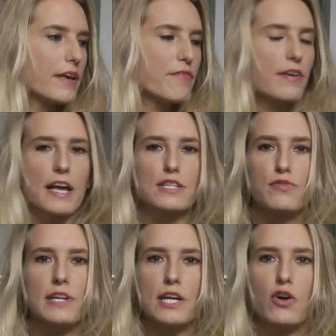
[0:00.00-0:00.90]
If it gets
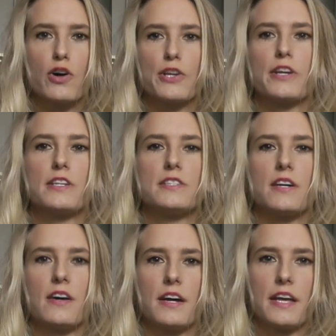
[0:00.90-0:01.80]
really hot, you can
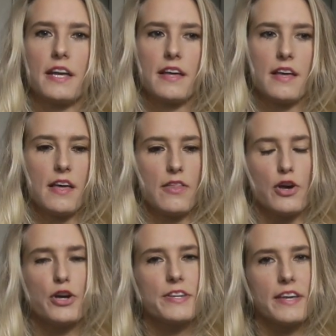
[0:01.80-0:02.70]
tie
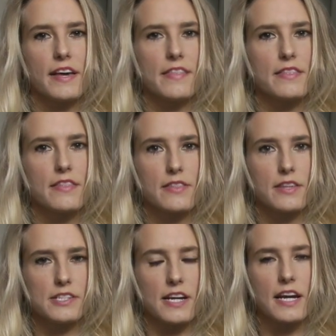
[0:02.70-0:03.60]
the hoodie and
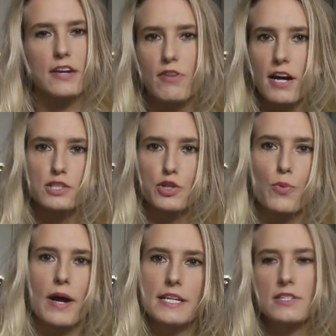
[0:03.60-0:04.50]
the jacket around your
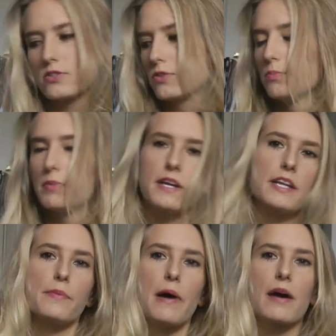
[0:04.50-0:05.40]
waist or put it
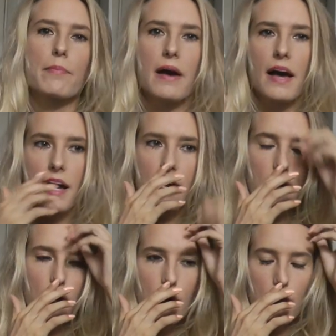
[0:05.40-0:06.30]
in your backpack.
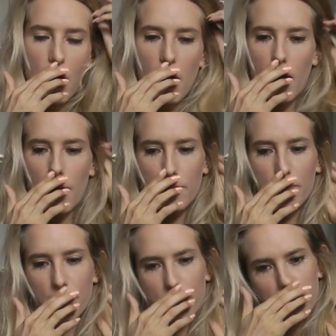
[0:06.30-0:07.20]

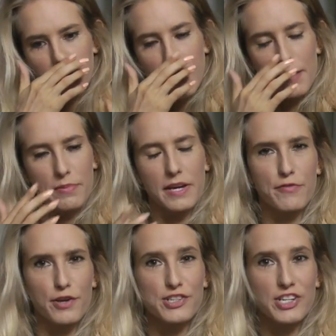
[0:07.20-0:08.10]
But
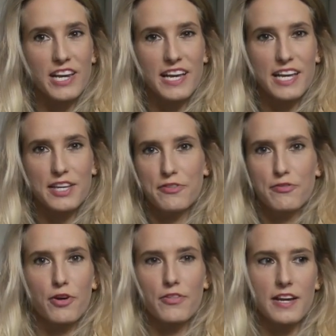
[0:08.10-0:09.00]
if you're chilly,
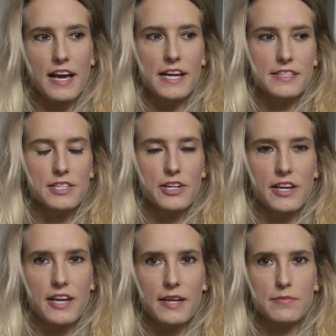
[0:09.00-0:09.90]
you've got the layers and you
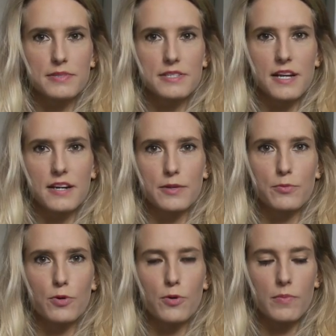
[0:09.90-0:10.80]
can keep snug and
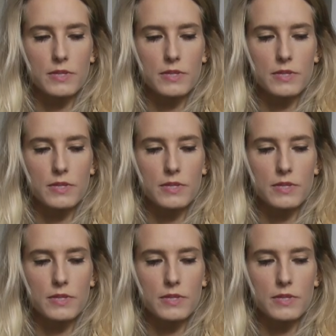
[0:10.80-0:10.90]
warm.